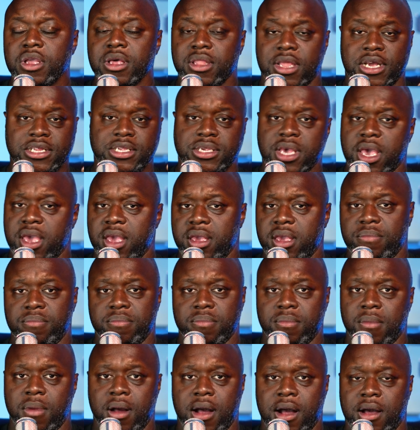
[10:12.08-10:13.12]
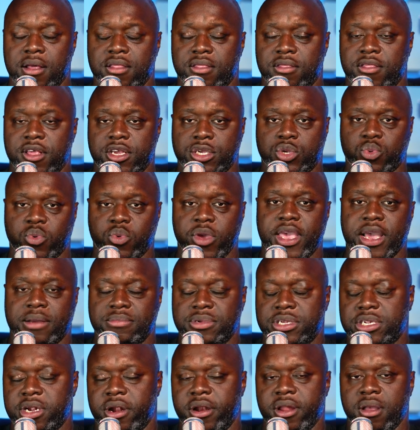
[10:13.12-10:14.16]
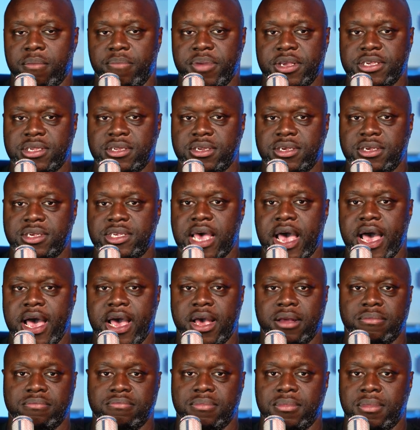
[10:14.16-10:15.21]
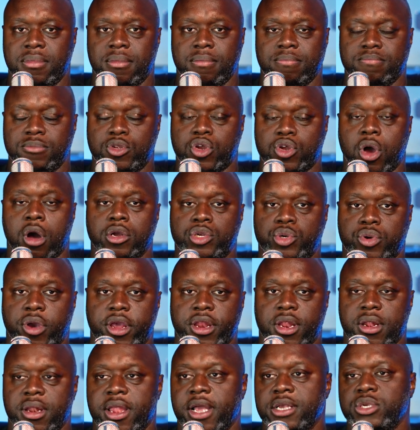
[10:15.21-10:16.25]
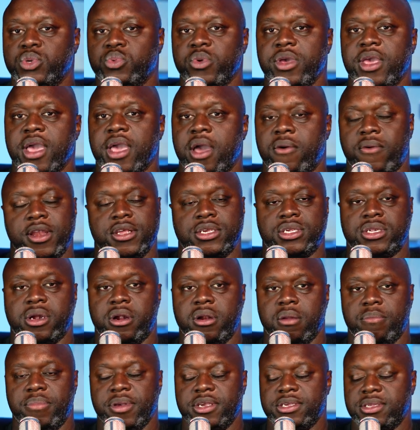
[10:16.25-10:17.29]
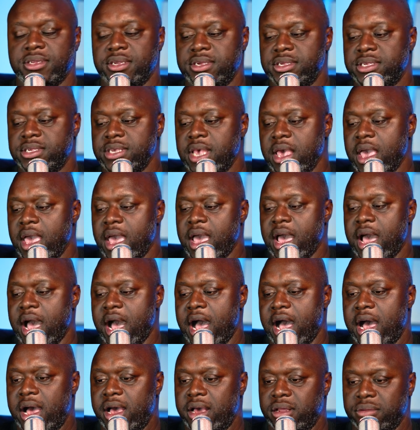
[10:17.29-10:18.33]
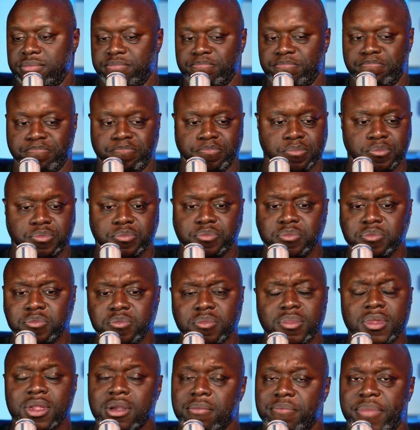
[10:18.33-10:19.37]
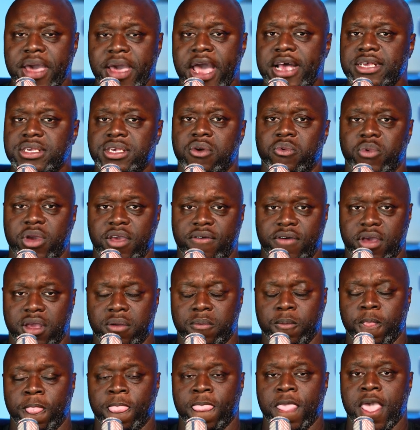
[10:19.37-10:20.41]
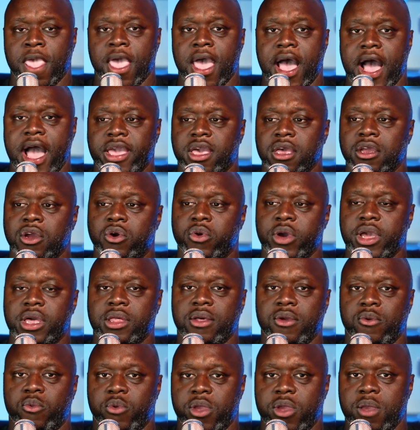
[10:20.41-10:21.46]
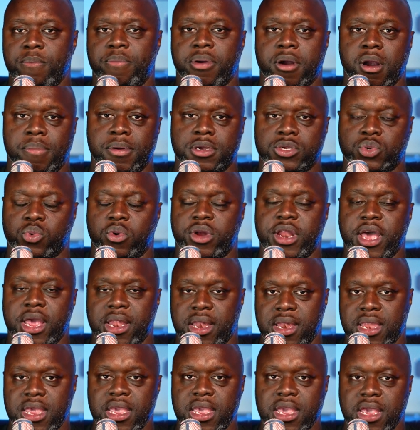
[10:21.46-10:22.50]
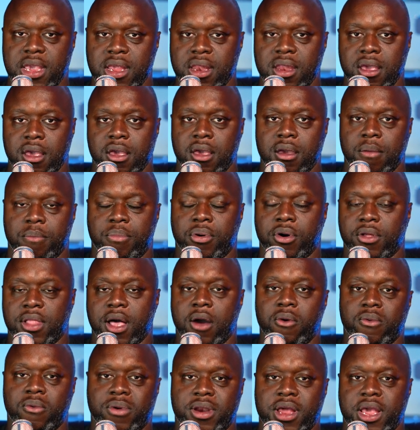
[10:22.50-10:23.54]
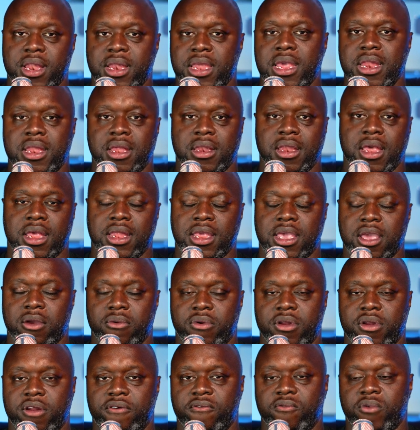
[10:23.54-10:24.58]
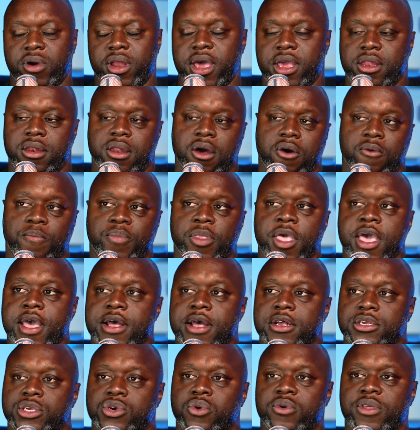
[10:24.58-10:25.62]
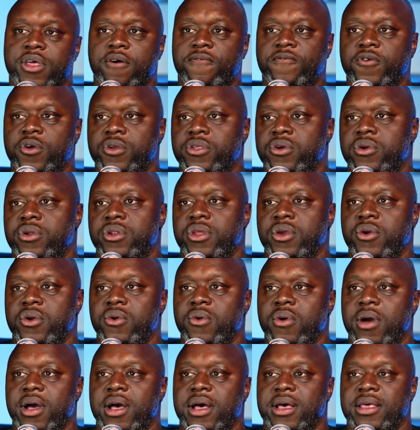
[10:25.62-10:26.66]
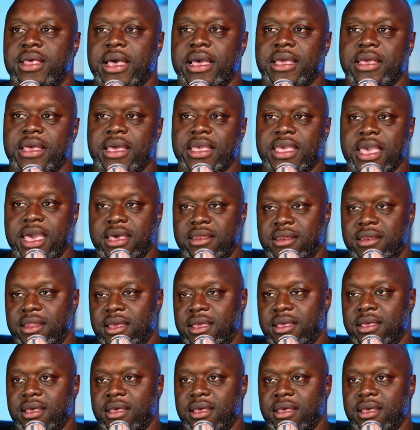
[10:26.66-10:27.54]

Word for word: let's say this week I'm starting a business on dog training. Next week I want to start a business on basket weaving. I can quickly repurpose what I need, pull out what I need, and, and get rid of what I don't. So without further ado, uh, I, again,